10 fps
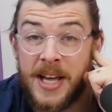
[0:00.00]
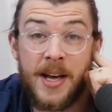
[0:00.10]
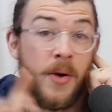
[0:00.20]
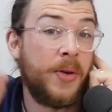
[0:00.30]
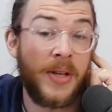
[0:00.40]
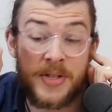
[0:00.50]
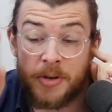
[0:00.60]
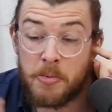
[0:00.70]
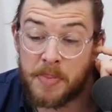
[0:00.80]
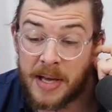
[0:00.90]
Tato, then
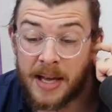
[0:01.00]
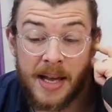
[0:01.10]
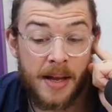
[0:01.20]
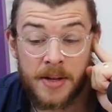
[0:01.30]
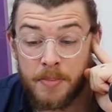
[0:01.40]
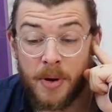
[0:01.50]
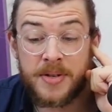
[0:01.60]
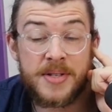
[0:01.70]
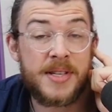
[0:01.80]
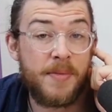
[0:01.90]
so be it.
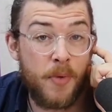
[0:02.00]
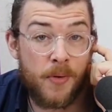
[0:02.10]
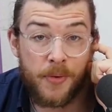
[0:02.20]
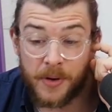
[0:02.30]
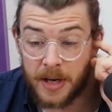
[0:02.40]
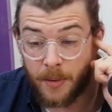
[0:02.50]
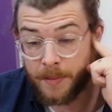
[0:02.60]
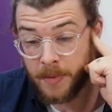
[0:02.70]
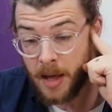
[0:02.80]
Protestants have more fun anyway.